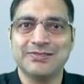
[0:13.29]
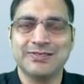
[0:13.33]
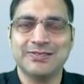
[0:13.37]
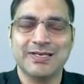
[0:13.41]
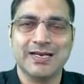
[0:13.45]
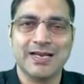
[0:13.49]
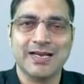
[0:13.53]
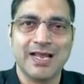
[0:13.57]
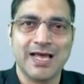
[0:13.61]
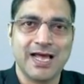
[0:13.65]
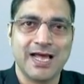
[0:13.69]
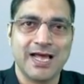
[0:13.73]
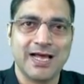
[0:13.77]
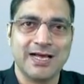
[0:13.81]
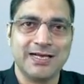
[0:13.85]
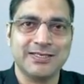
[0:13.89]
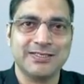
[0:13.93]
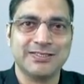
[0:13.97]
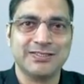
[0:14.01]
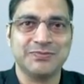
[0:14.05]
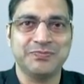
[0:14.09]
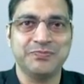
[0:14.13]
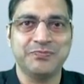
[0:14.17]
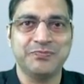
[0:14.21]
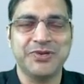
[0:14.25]

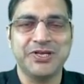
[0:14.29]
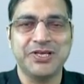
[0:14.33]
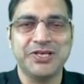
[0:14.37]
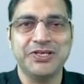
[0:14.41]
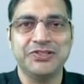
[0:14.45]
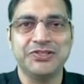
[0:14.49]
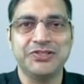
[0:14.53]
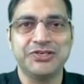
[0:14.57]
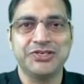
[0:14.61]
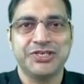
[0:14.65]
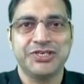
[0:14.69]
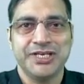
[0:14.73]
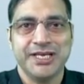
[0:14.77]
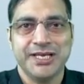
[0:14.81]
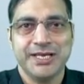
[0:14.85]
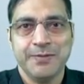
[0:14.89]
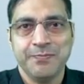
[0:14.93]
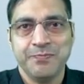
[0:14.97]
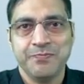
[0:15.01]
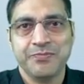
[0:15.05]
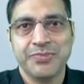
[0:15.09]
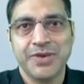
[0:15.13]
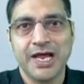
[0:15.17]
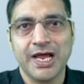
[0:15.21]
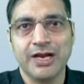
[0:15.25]
relax, breathe
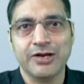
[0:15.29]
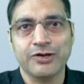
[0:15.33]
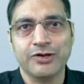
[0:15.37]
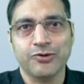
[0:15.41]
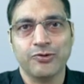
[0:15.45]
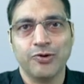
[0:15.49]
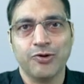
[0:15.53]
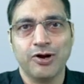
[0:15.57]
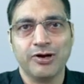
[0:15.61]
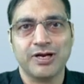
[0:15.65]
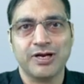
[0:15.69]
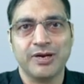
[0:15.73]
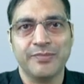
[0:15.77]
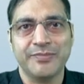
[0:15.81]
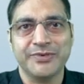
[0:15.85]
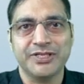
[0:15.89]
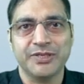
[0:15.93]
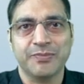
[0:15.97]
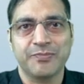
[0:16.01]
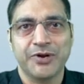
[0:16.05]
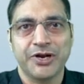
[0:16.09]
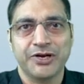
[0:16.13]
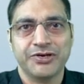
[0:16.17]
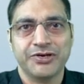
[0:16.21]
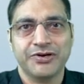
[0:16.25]
deep, and do not commit the
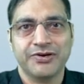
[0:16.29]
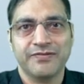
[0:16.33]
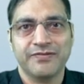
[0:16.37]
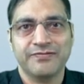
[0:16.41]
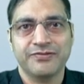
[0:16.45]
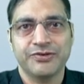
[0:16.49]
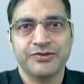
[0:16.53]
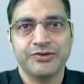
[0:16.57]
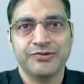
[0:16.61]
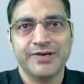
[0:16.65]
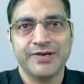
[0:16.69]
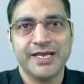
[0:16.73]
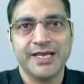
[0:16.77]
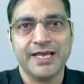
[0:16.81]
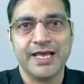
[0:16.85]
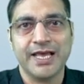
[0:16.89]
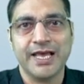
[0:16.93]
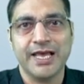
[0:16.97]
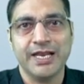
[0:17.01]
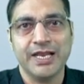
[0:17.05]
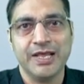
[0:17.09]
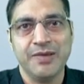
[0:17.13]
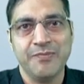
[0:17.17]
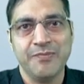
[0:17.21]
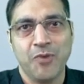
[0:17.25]
blunder of doing
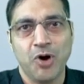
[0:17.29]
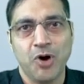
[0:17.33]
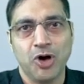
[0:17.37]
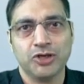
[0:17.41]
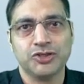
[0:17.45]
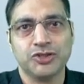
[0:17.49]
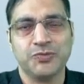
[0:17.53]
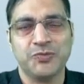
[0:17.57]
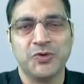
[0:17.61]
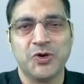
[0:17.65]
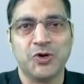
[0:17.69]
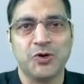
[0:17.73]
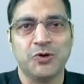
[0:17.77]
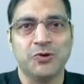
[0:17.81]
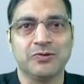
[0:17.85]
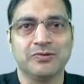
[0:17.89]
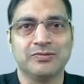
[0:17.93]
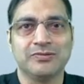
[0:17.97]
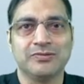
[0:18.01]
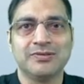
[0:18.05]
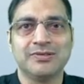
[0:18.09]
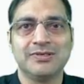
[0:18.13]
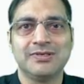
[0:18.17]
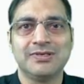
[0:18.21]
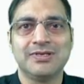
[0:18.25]
any mock
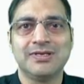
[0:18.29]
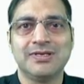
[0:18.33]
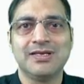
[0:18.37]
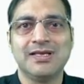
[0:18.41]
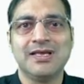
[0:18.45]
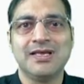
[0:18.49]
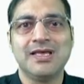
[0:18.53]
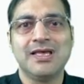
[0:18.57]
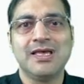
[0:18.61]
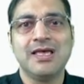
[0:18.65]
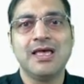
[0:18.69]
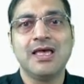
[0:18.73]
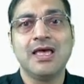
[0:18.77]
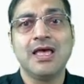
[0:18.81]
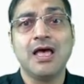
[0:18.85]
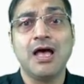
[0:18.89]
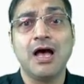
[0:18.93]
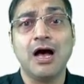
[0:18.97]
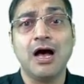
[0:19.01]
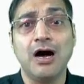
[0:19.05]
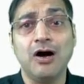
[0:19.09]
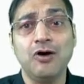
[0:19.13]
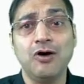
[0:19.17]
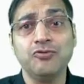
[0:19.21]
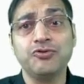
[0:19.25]
tomorrow.
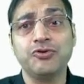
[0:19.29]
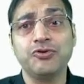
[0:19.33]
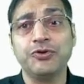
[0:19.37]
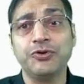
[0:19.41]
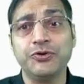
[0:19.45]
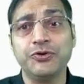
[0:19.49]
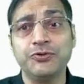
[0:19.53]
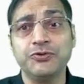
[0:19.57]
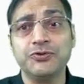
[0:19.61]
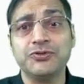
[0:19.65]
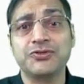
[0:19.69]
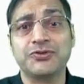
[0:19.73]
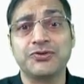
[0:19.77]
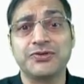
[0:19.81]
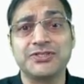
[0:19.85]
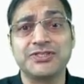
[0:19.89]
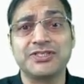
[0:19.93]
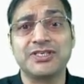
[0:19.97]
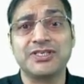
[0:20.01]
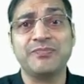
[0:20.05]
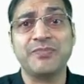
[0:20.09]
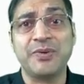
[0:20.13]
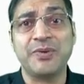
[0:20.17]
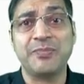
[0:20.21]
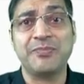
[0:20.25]
How to use question